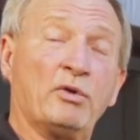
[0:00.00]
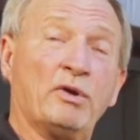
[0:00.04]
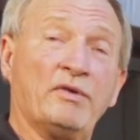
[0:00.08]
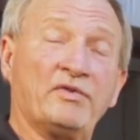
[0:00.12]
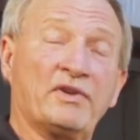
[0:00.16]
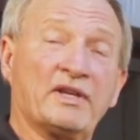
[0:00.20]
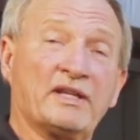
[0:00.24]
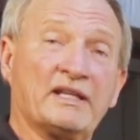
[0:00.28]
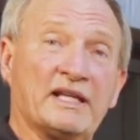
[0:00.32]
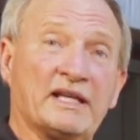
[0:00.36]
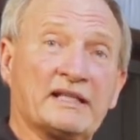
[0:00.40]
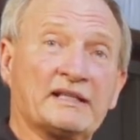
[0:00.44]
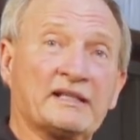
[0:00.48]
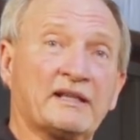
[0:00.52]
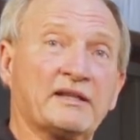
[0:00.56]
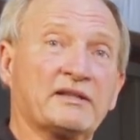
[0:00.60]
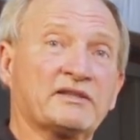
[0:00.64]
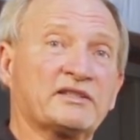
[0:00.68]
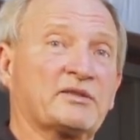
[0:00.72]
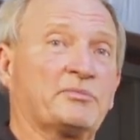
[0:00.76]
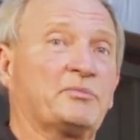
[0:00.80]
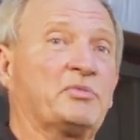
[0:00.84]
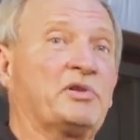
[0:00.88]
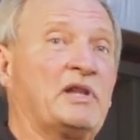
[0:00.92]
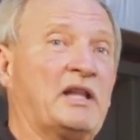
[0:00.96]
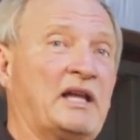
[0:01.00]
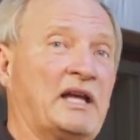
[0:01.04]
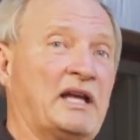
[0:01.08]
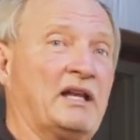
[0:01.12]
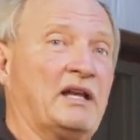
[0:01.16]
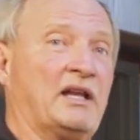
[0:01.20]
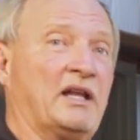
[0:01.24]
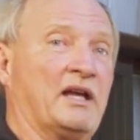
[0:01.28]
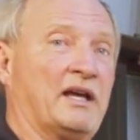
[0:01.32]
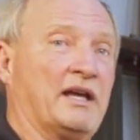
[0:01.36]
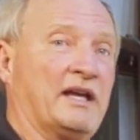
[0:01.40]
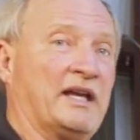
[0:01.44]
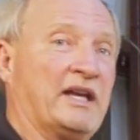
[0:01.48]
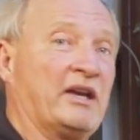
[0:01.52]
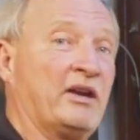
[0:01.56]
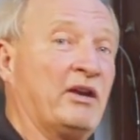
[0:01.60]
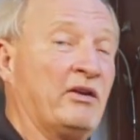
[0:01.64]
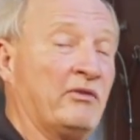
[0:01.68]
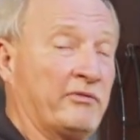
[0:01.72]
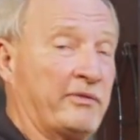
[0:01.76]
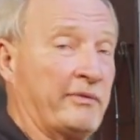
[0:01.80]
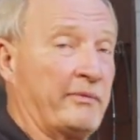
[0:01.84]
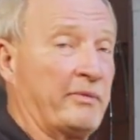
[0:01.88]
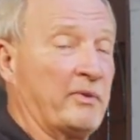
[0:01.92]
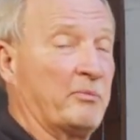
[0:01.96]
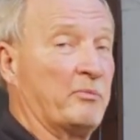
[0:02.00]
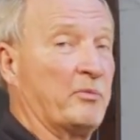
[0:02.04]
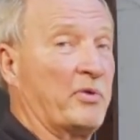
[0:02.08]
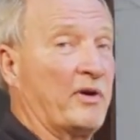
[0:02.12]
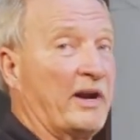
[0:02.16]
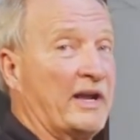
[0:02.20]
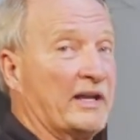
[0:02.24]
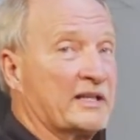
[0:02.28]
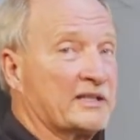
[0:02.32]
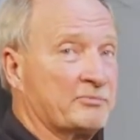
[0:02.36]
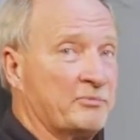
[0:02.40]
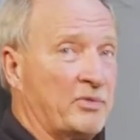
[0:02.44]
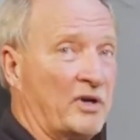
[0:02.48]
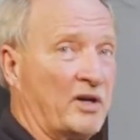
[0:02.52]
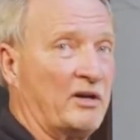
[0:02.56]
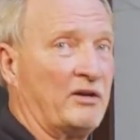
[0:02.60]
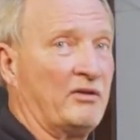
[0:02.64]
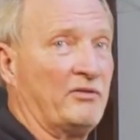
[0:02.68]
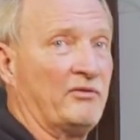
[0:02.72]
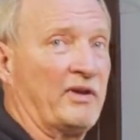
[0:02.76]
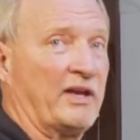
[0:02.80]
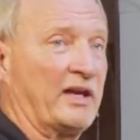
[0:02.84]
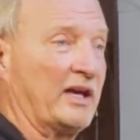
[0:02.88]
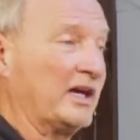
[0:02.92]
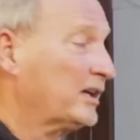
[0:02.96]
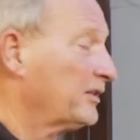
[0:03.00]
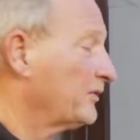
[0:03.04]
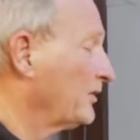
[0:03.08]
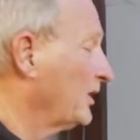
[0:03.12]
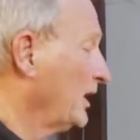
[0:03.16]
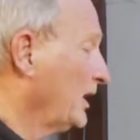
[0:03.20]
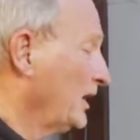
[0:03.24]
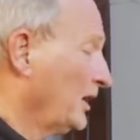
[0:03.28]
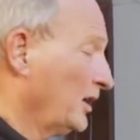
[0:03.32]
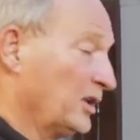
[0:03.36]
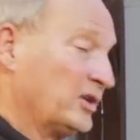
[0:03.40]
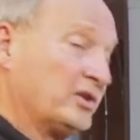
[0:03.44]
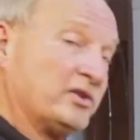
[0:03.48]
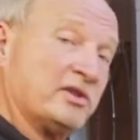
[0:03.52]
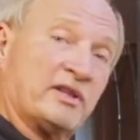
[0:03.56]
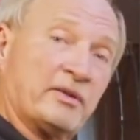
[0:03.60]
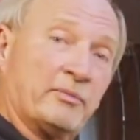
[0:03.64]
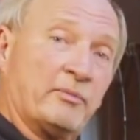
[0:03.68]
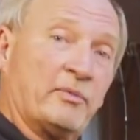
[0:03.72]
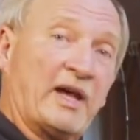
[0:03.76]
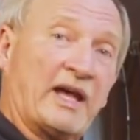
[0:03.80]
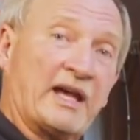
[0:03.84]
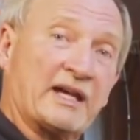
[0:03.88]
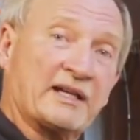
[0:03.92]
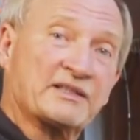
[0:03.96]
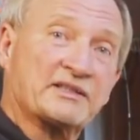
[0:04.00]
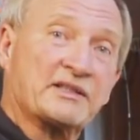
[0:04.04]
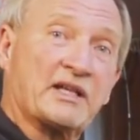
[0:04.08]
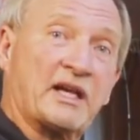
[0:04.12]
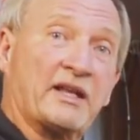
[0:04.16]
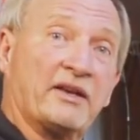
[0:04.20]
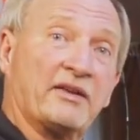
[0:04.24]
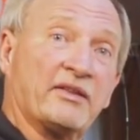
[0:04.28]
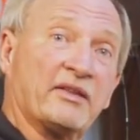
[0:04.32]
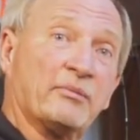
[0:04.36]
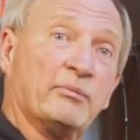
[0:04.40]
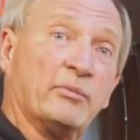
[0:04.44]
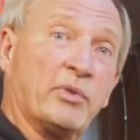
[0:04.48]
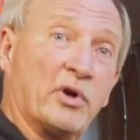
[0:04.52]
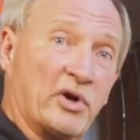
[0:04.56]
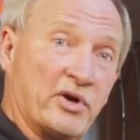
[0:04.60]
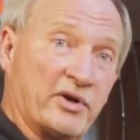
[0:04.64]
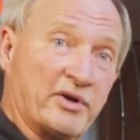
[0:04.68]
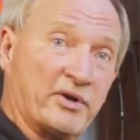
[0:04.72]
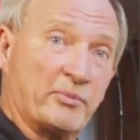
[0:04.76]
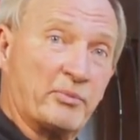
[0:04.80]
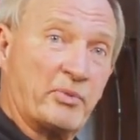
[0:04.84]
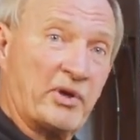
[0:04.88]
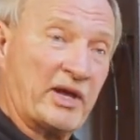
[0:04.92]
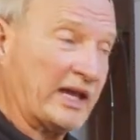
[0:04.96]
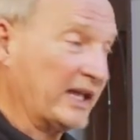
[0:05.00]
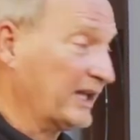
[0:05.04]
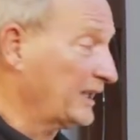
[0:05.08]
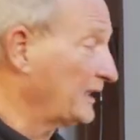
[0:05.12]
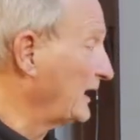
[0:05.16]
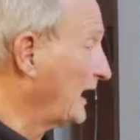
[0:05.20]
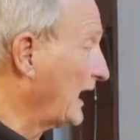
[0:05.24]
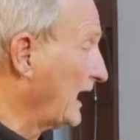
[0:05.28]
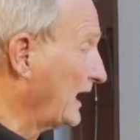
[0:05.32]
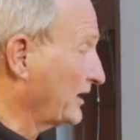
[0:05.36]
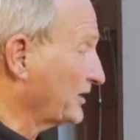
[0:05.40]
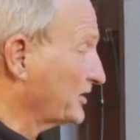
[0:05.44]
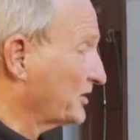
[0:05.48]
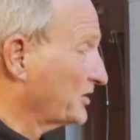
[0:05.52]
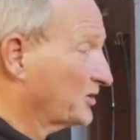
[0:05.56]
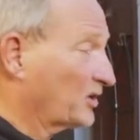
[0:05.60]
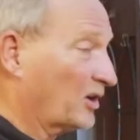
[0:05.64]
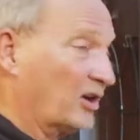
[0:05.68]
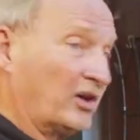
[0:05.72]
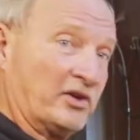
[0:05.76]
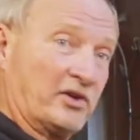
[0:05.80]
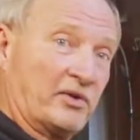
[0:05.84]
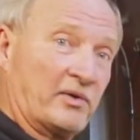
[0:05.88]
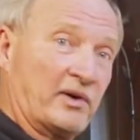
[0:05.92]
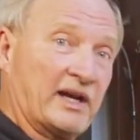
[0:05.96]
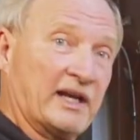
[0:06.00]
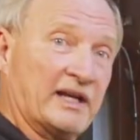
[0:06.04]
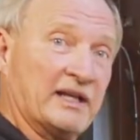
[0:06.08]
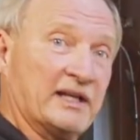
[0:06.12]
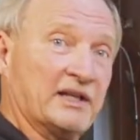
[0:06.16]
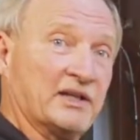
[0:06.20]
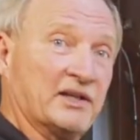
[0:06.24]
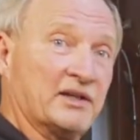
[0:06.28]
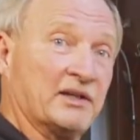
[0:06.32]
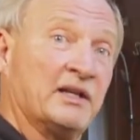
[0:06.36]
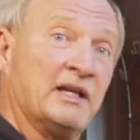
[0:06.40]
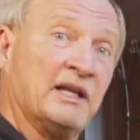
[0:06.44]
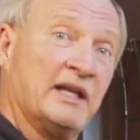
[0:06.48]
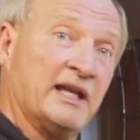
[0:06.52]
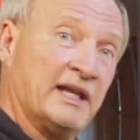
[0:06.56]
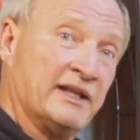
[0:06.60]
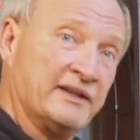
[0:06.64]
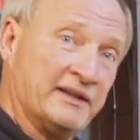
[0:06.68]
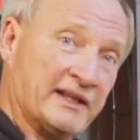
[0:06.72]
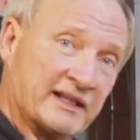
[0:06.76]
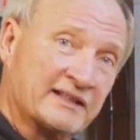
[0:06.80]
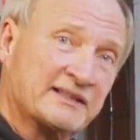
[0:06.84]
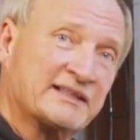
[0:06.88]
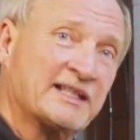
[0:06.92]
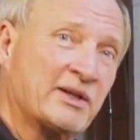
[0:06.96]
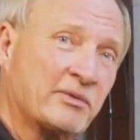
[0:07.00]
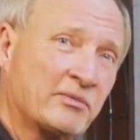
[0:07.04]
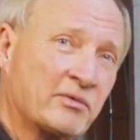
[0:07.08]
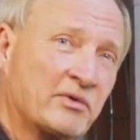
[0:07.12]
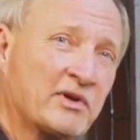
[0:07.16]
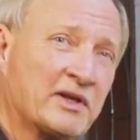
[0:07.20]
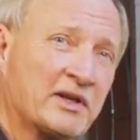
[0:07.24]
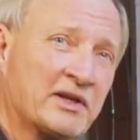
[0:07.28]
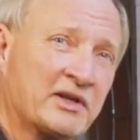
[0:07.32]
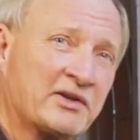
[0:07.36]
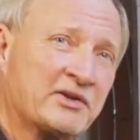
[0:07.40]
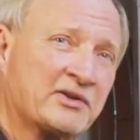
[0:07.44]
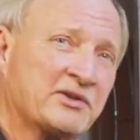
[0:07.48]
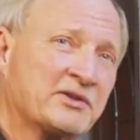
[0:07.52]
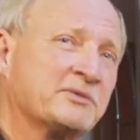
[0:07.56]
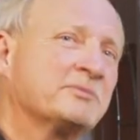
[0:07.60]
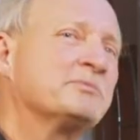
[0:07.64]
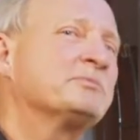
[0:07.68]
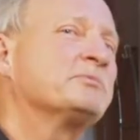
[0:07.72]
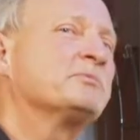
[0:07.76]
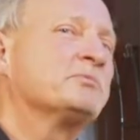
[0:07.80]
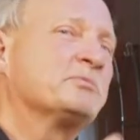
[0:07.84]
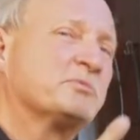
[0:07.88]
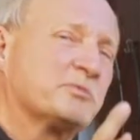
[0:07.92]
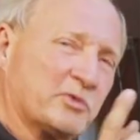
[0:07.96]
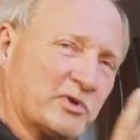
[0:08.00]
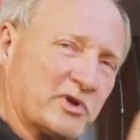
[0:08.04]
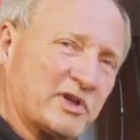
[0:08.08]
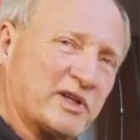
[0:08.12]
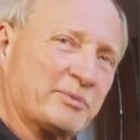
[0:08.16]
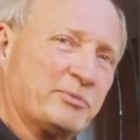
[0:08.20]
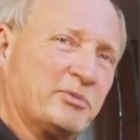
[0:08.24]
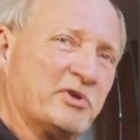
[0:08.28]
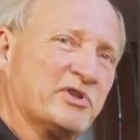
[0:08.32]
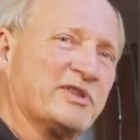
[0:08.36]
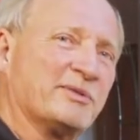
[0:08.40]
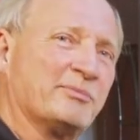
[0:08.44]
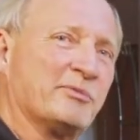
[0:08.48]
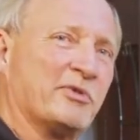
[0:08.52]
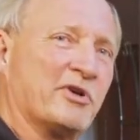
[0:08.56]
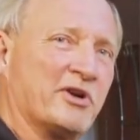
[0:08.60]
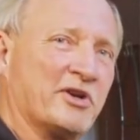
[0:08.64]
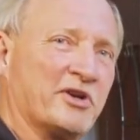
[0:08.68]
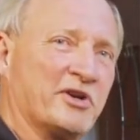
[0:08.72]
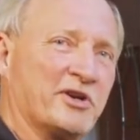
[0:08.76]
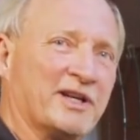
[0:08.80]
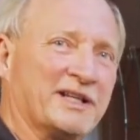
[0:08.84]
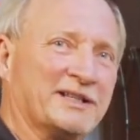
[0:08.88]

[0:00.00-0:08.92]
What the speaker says: we've connected the supply line from the brass ball valve to the back side of the burner pan and installed it right here. Next thing we're going to do, we're going to put the burner